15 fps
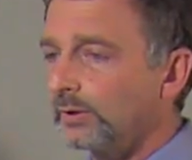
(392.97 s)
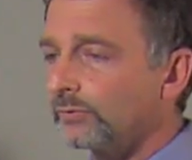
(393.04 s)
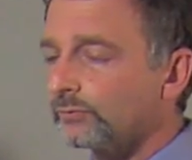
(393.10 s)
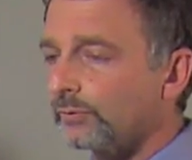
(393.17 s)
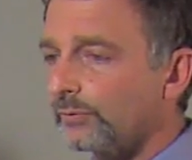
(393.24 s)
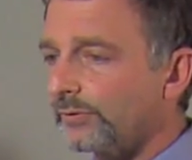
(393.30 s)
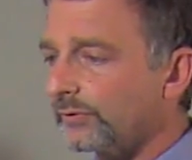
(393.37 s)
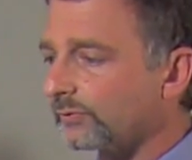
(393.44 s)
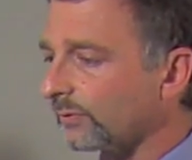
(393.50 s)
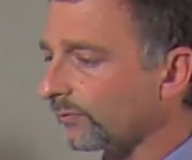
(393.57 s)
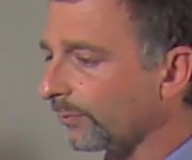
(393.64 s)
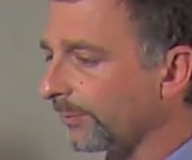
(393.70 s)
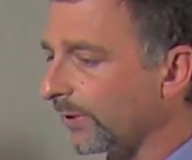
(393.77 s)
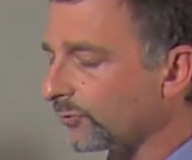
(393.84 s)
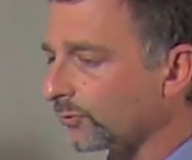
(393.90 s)
So this
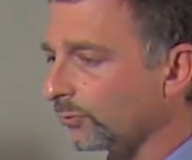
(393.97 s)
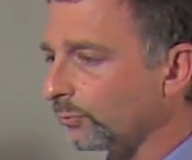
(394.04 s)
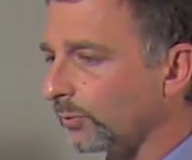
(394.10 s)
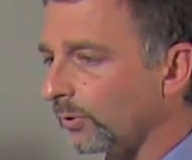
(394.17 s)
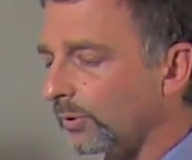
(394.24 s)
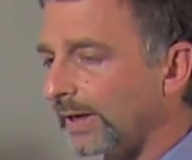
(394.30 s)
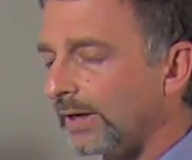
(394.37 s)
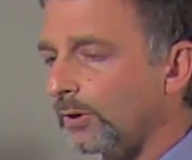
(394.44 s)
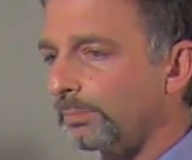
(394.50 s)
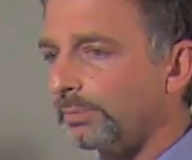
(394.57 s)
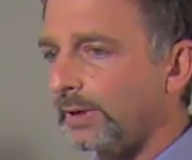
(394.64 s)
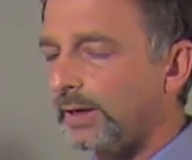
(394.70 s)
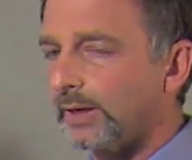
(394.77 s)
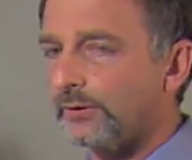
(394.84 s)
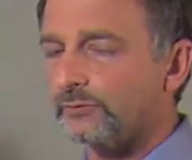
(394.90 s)
information will
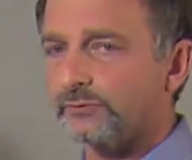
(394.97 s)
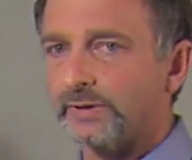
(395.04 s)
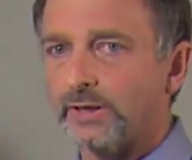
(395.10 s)
help us